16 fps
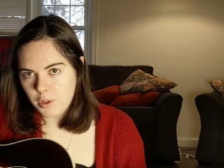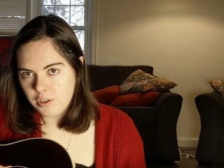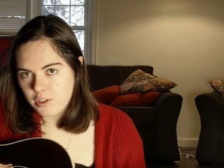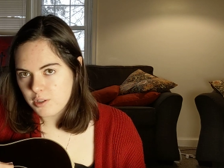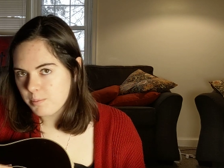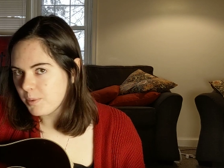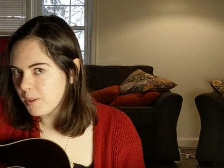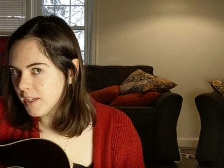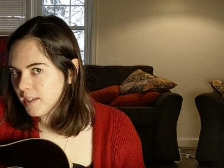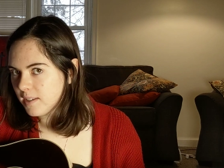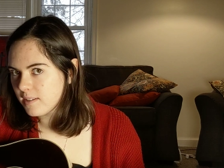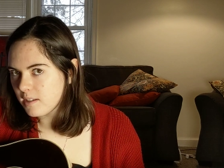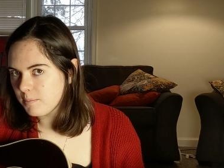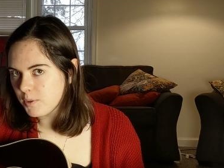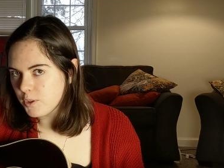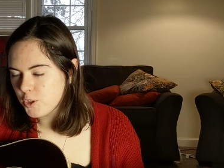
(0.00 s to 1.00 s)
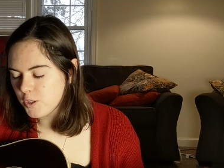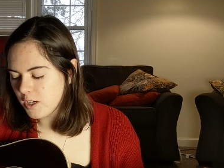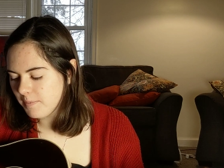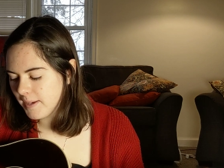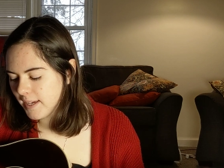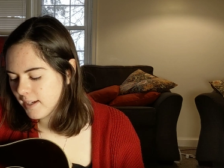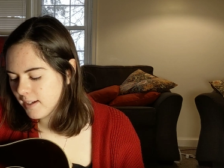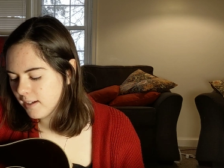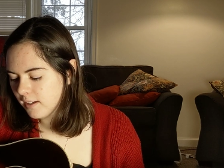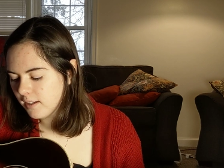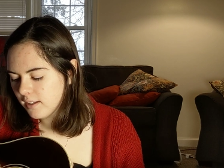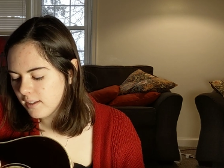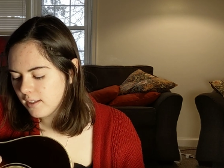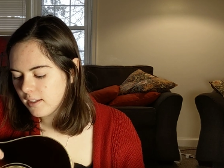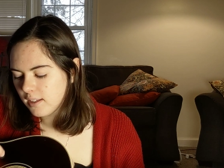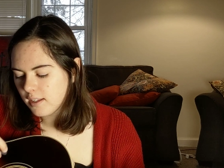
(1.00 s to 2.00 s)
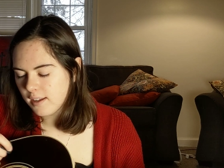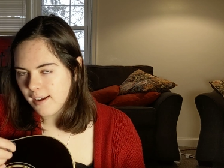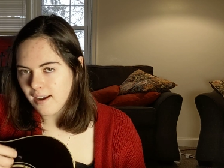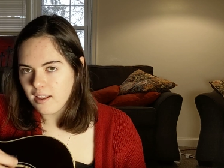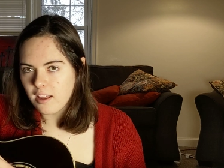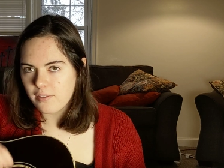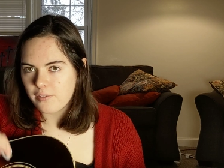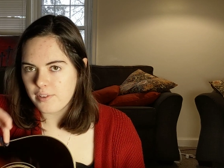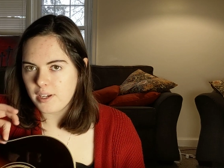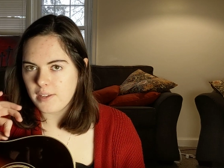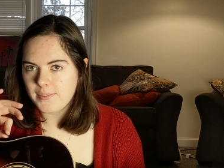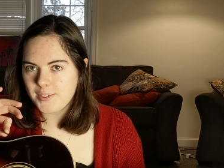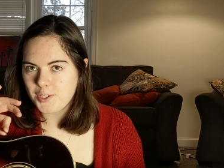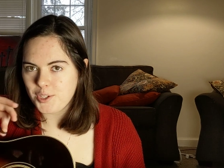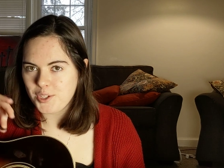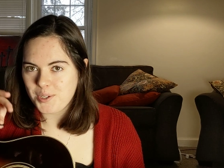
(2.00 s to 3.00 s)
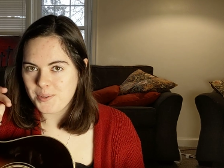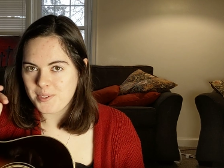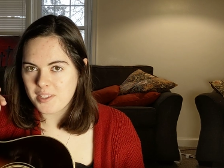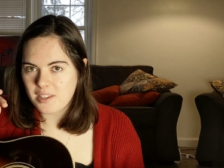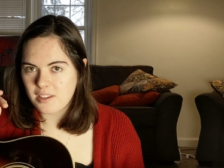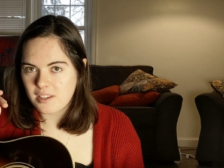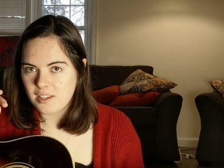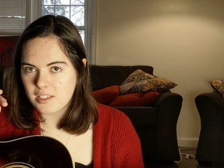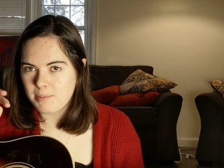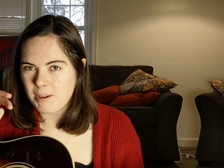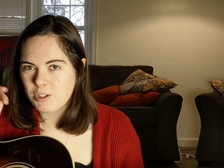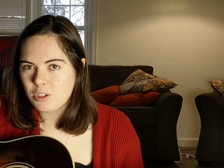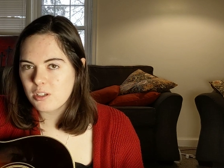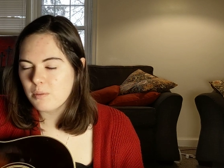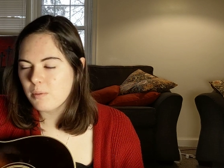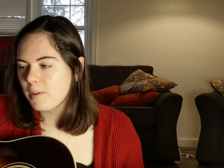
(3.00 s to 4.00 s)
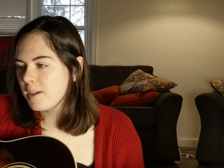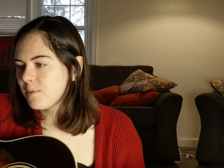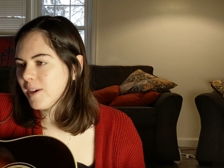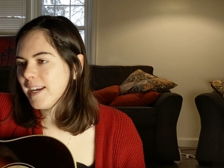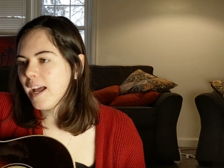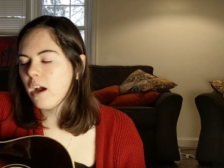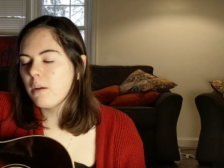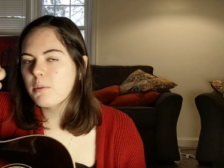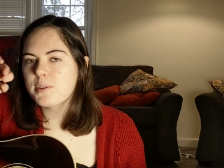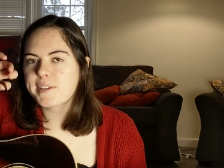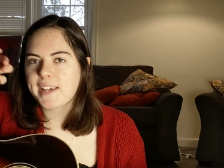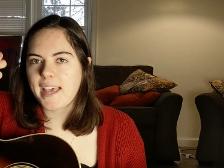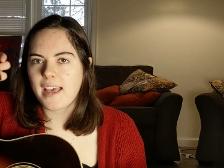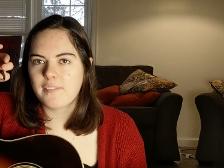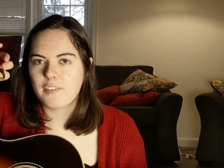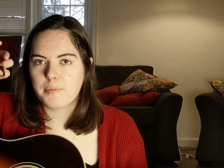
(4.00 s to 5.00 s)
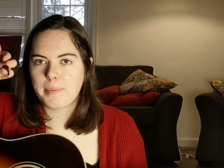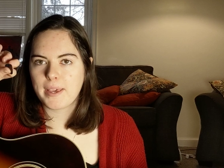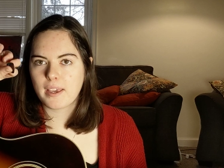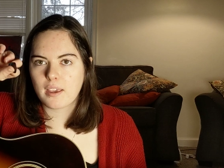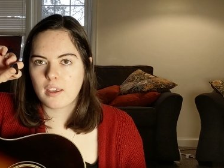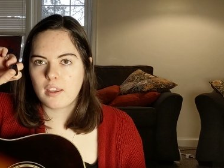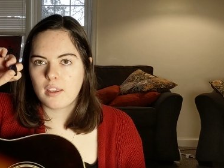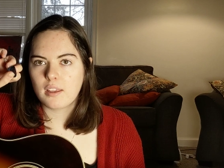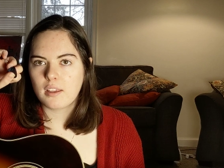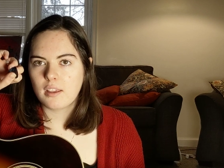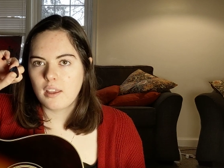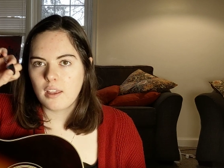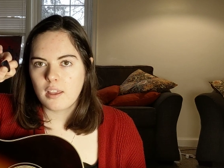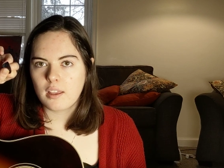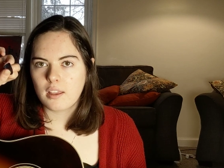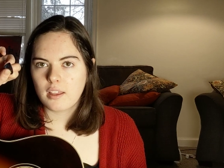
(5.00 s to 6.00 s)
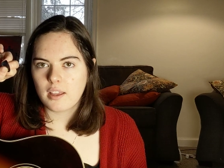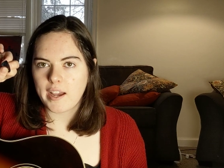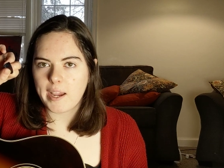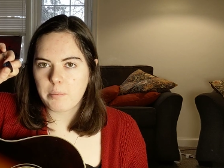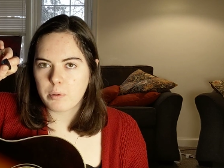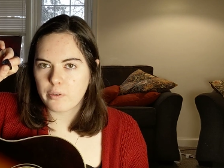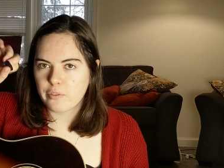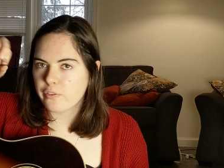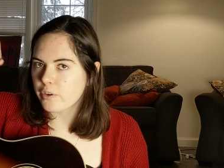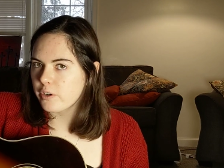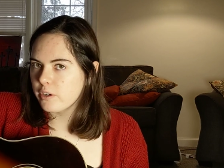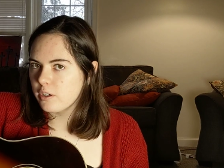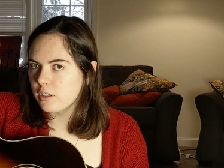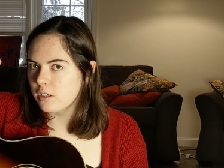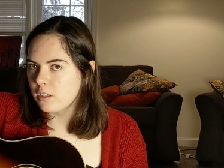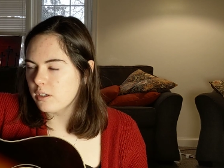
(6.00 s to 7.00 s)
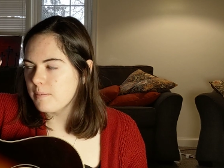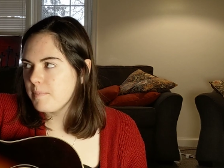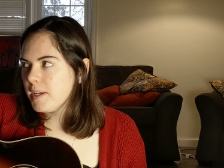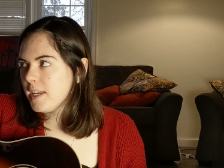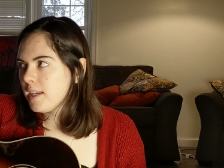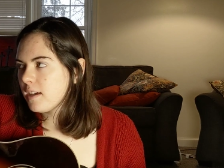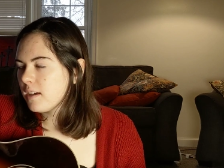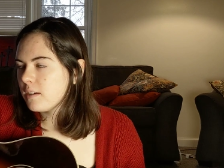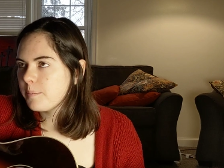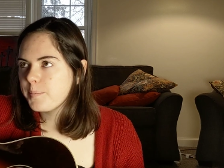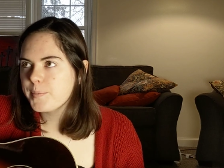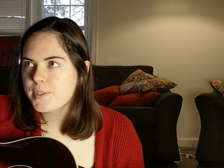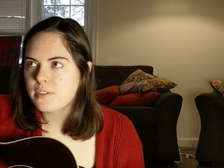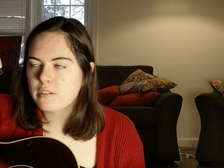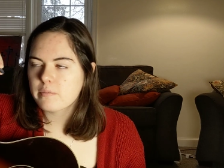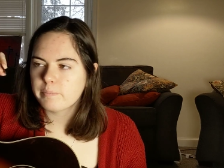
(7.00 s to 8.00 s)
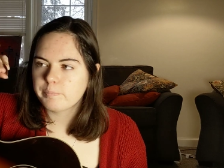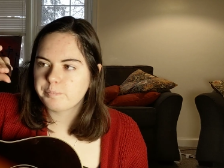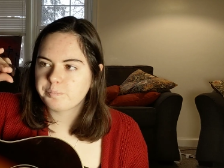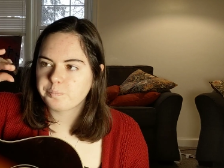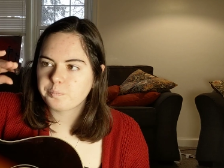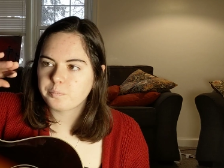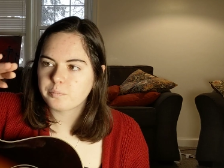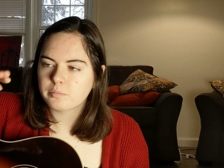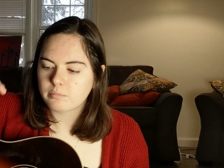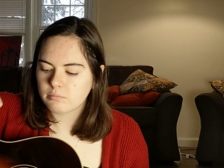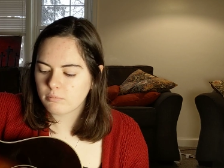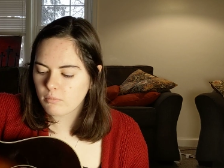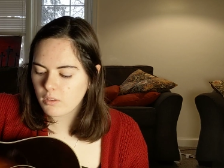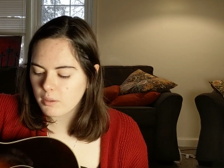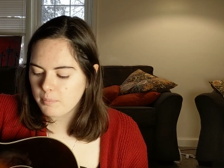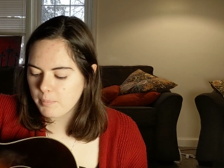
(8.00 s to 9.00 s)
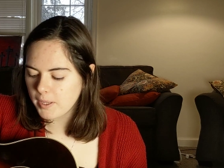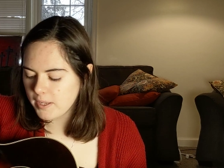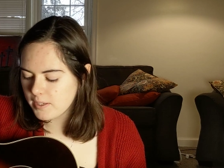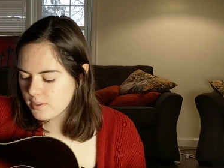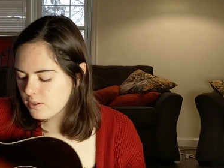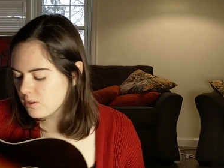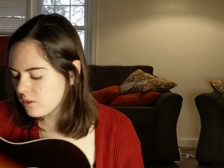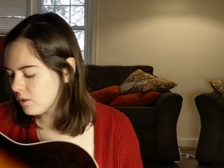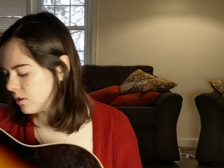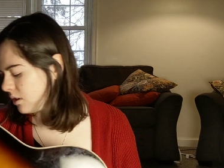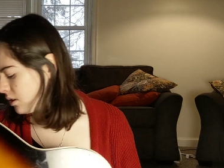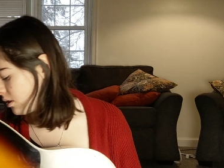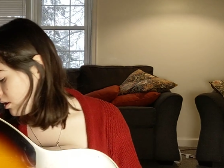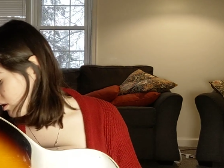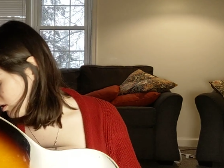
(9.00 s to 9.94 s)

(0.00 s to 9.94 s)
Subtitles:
with just plain simple strumming, I'll often even just use especially because right now I'm using a heavy pick. I prefer mediums, but